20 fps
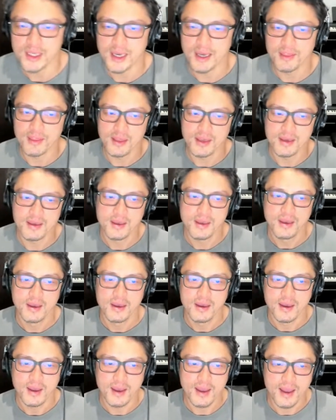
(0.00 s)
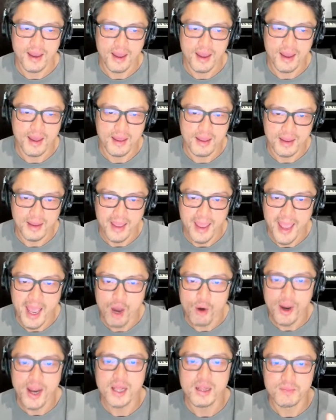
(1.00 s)
I think, like
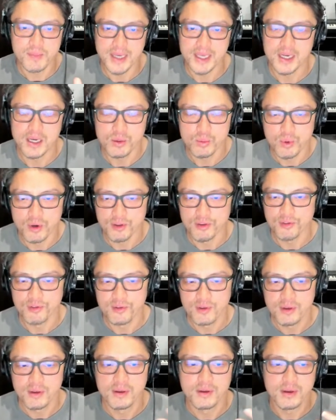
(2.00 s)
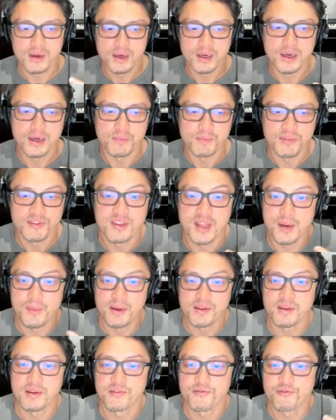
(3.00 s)
how Alameda was set up
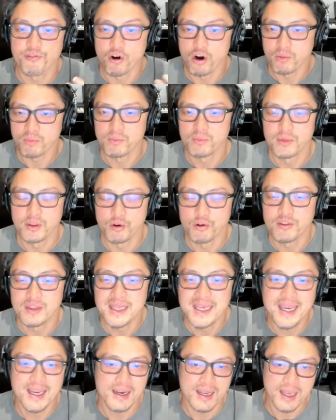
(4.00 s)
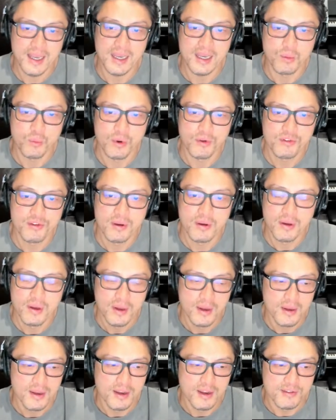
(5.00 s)
as a firm. Their DNA was to
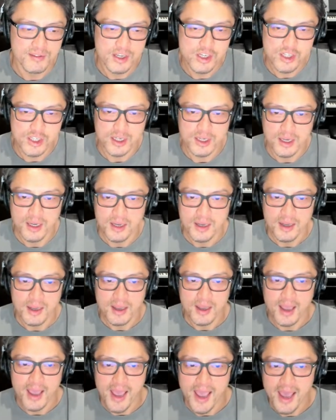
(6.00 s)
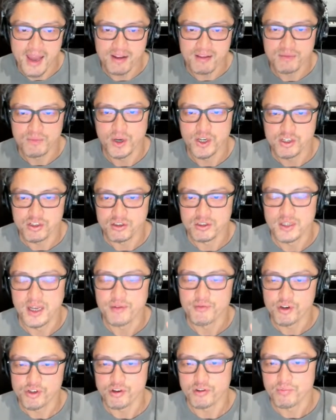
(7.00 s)
essentially add as much
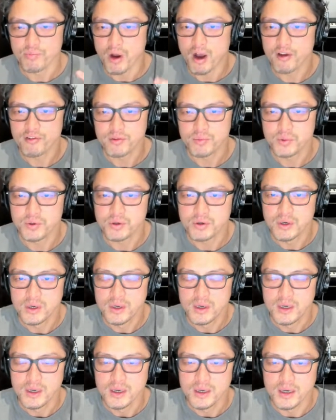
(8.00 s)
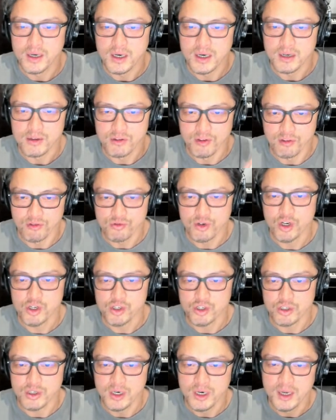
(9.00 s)
leverage as possible to the
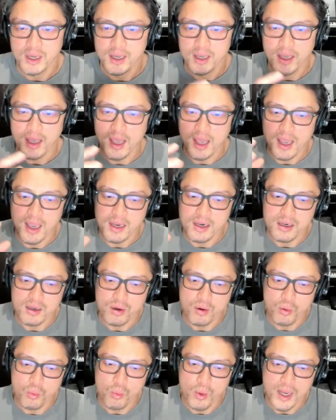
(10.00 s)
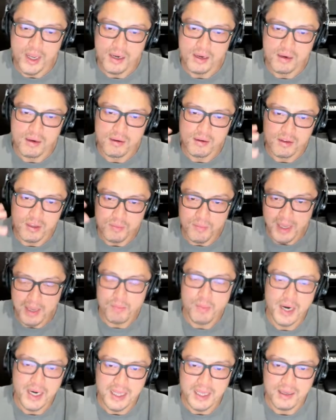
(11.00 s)
structure, and when you make
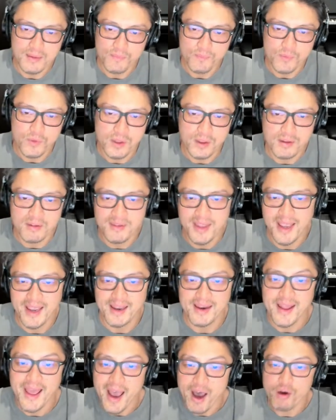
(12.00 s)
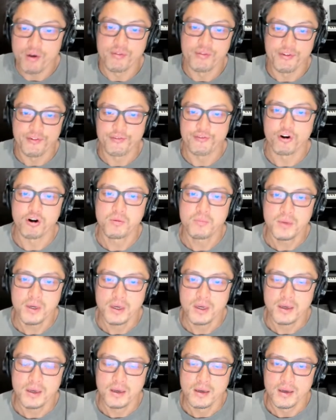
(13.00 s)
money, it's taken out of the firm,
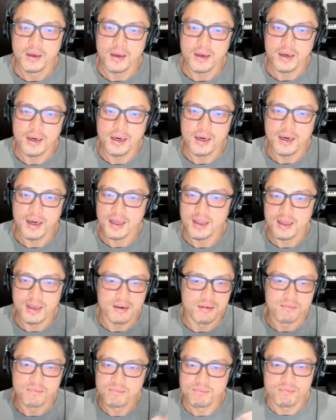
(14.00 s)
and then